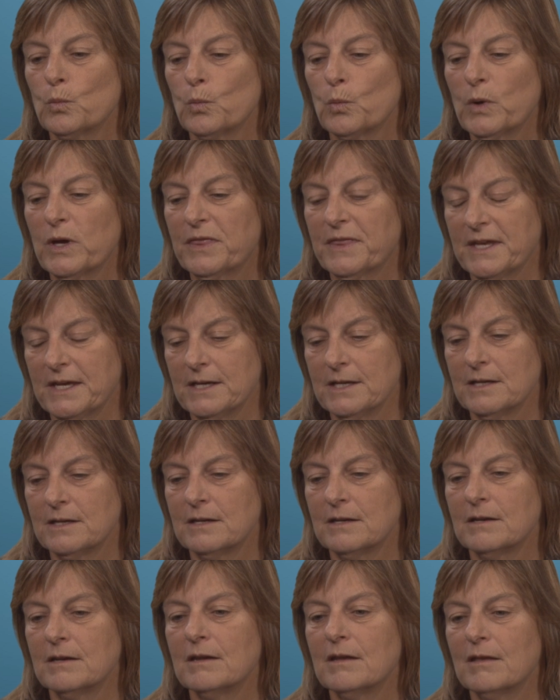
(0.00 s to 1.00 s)

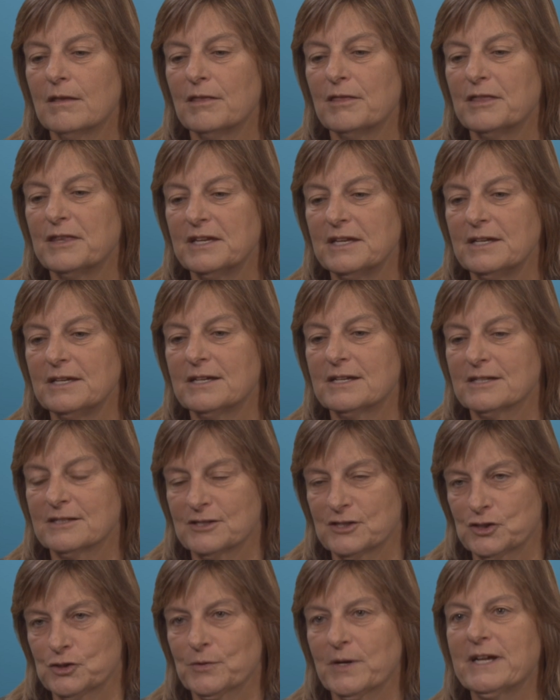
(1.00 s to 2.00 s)
within the
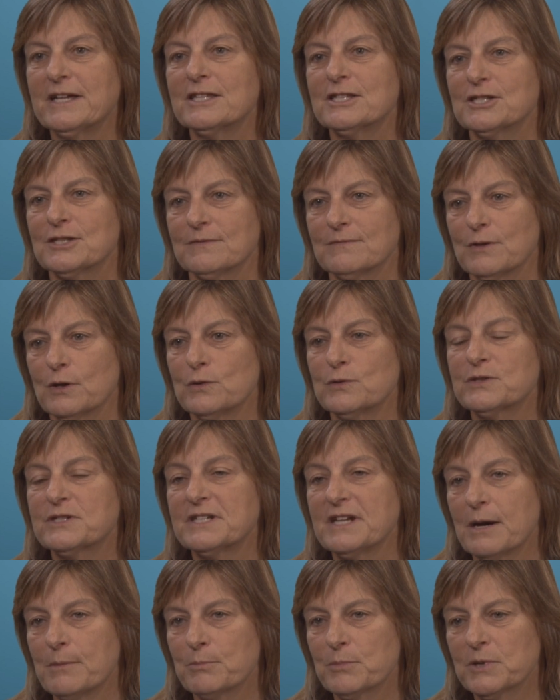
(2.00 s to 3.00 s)
constraints of those
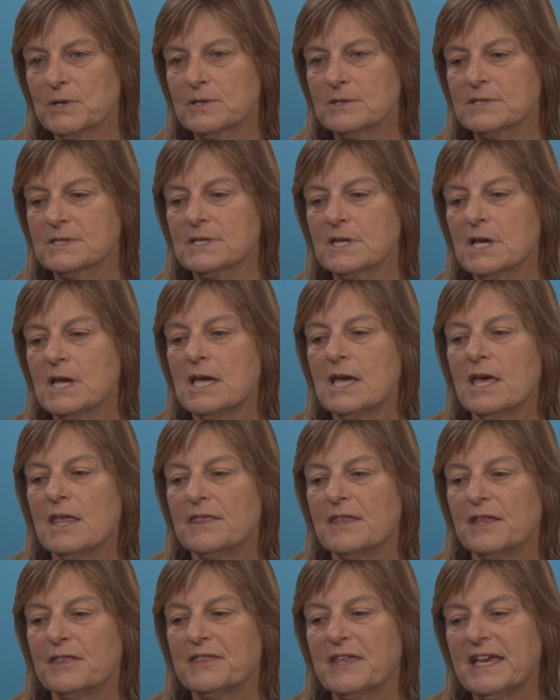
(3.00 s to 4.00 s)
numbers,
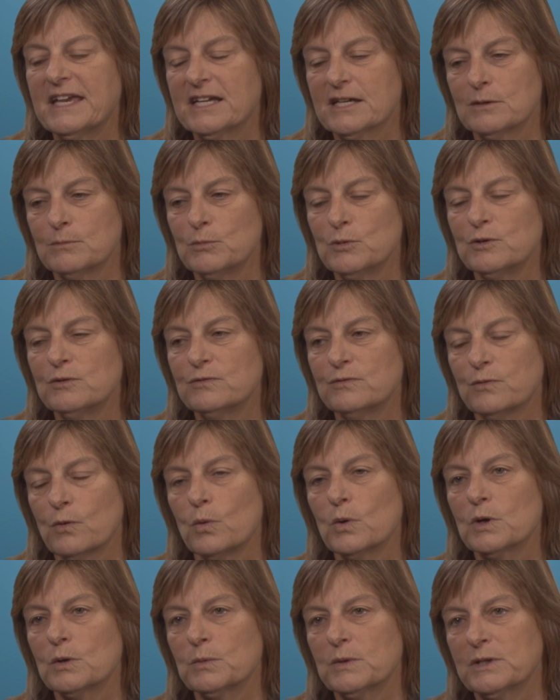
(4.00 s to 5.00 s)
that they can move
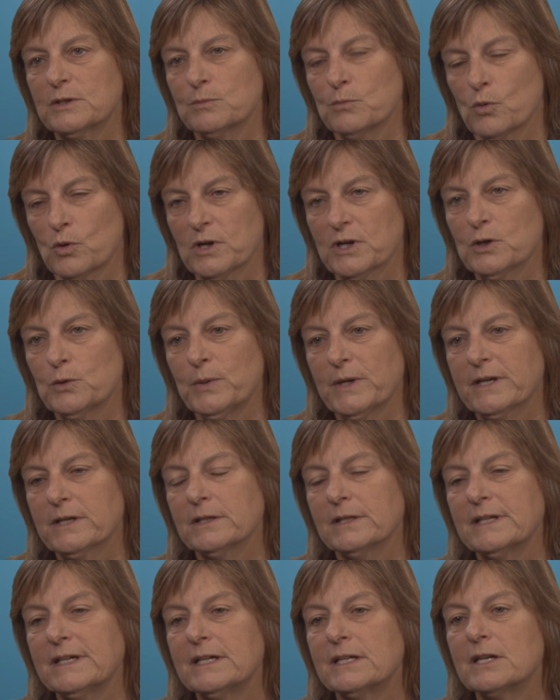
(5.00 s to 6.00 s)
forward more
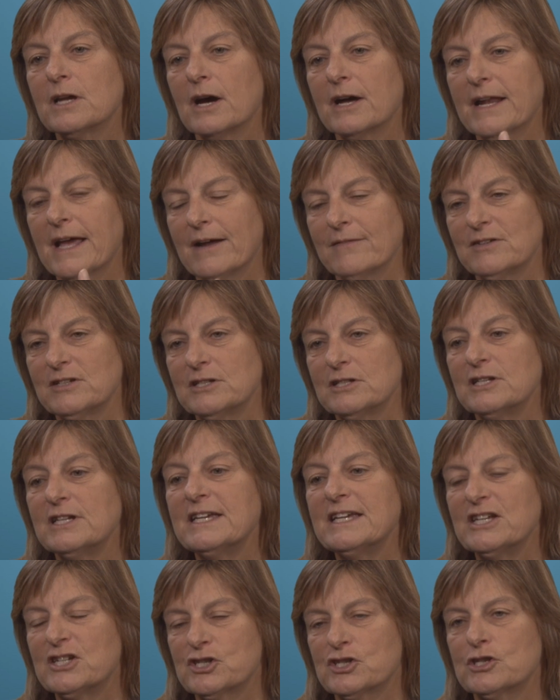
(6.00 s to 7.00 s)
quickly and not having to
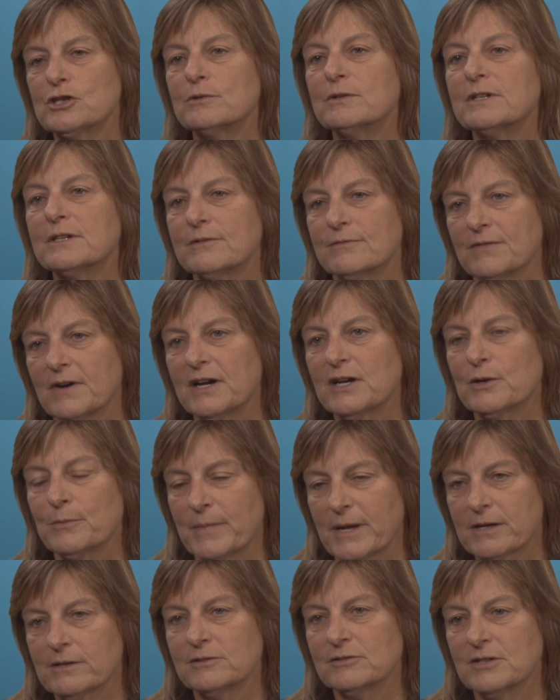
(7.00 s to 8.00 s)
each do an
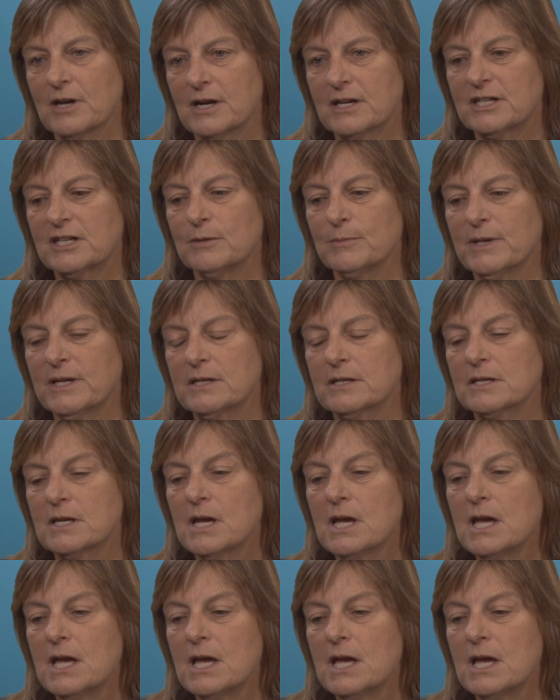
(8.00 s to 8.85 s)
environmental document.